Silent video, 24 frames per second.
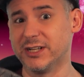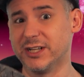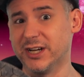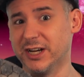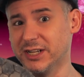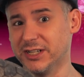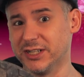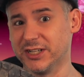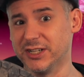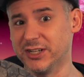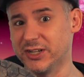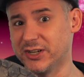
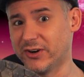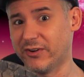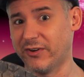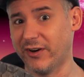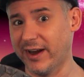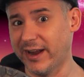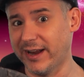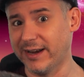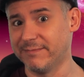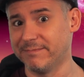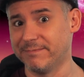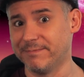Dungeon
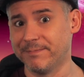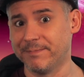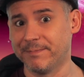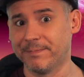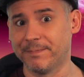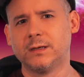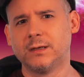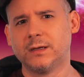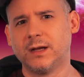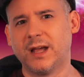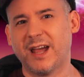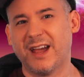Terrain.
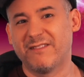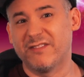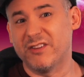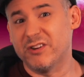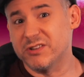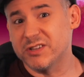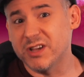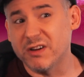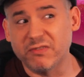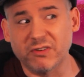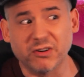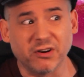If
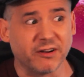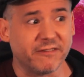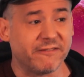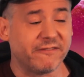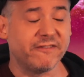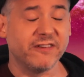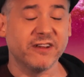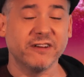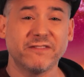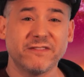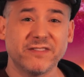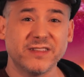there's ever a
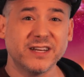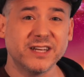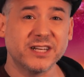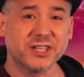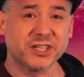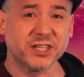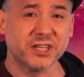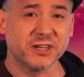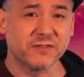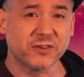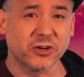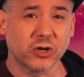5th
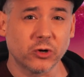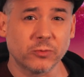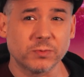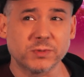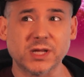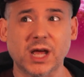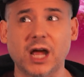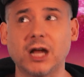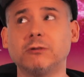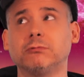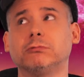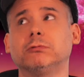edition of GURPS,
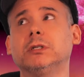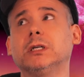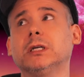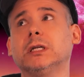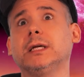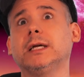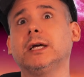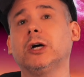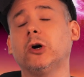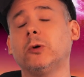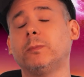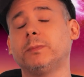I
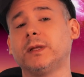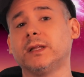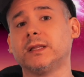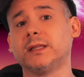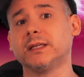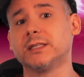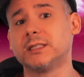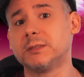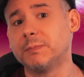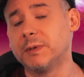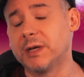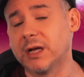really hope that
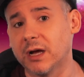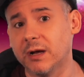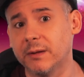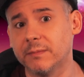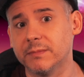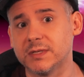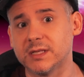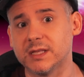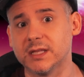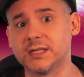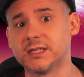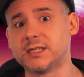this
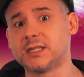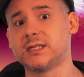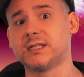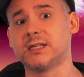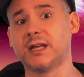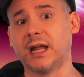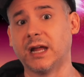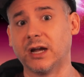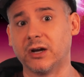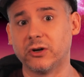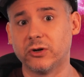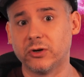becomes the
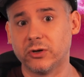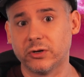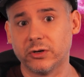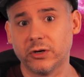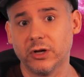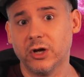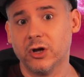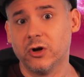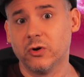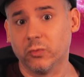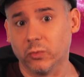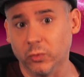standard
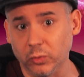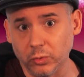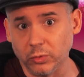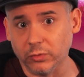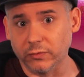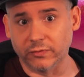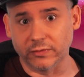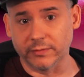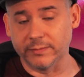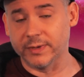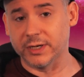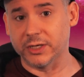rule
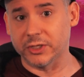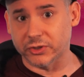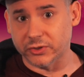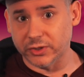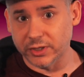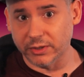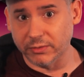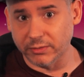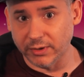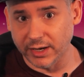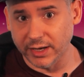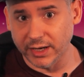for
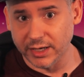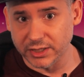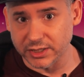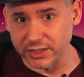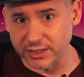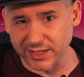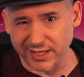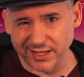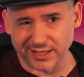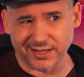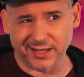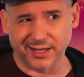measuring range and
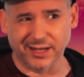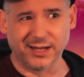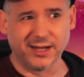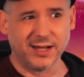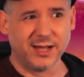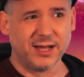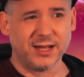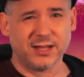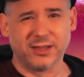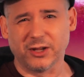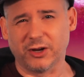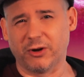that
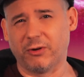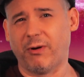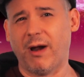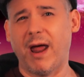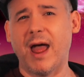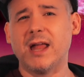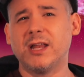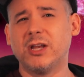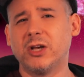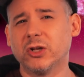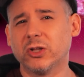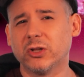the
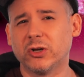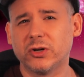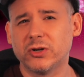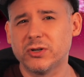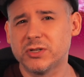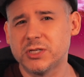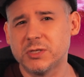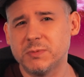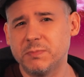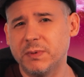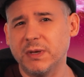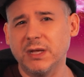granular
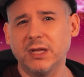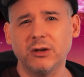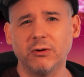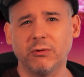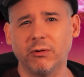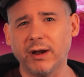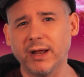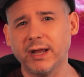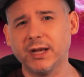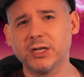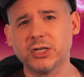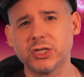speed
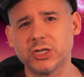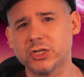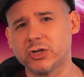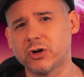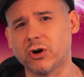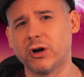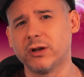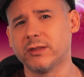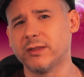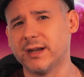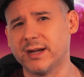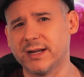range
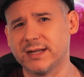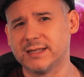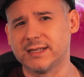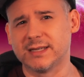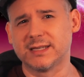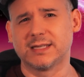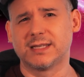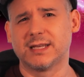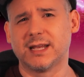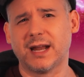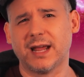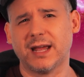chart that
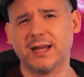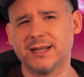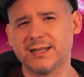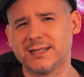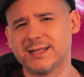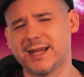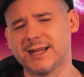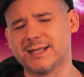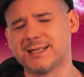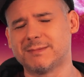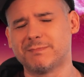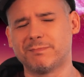exists today just
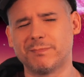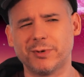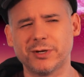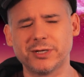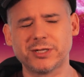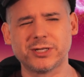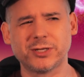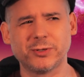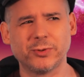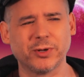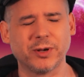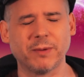gets
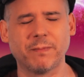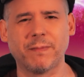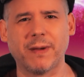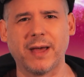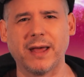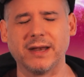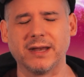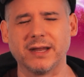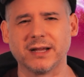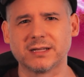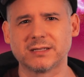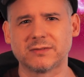pushed to an
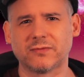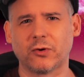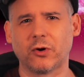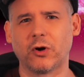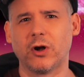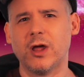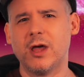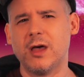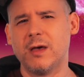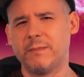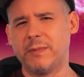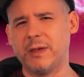appendix for
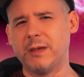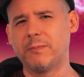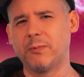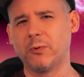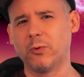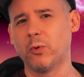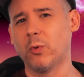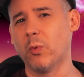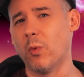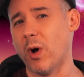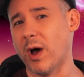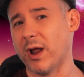people
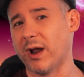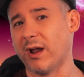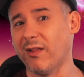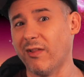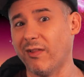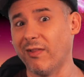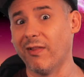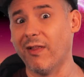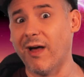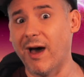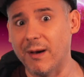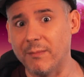who want a
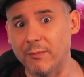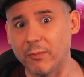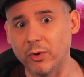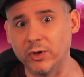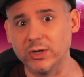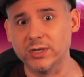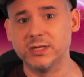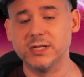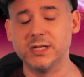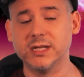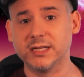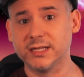lot more
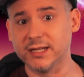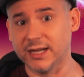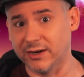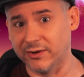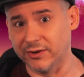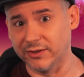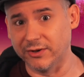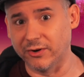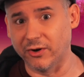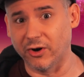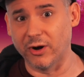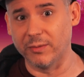detail
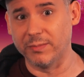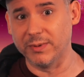in their